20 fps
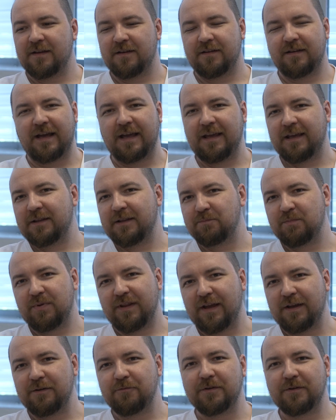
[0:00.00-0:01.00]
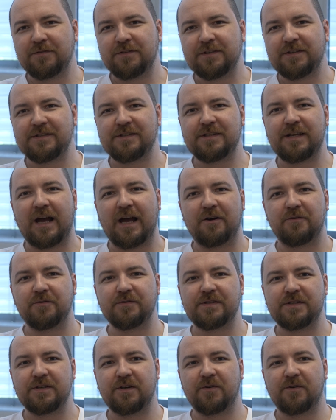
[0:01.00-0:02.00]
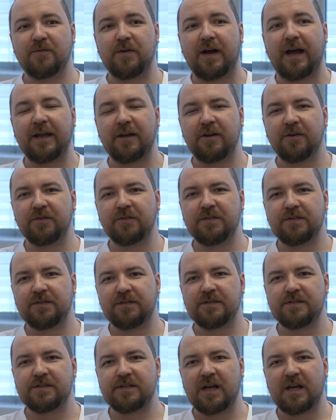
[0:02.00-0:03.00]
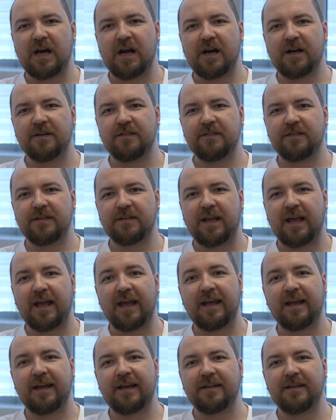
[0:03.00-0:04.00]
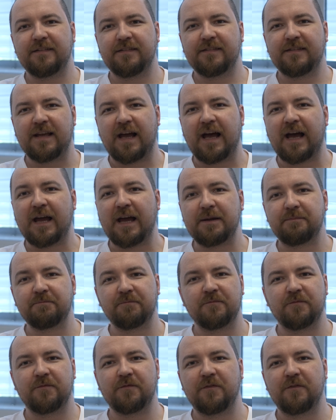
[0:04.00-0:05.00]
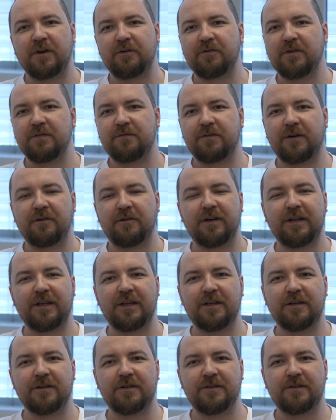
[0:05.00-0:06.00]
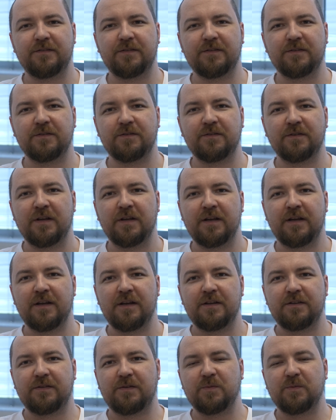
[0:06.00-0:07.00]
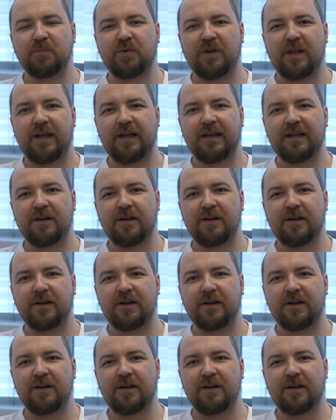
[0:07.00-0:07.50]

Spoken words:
I can play with this now, so I got this card and I'm very, very eager to play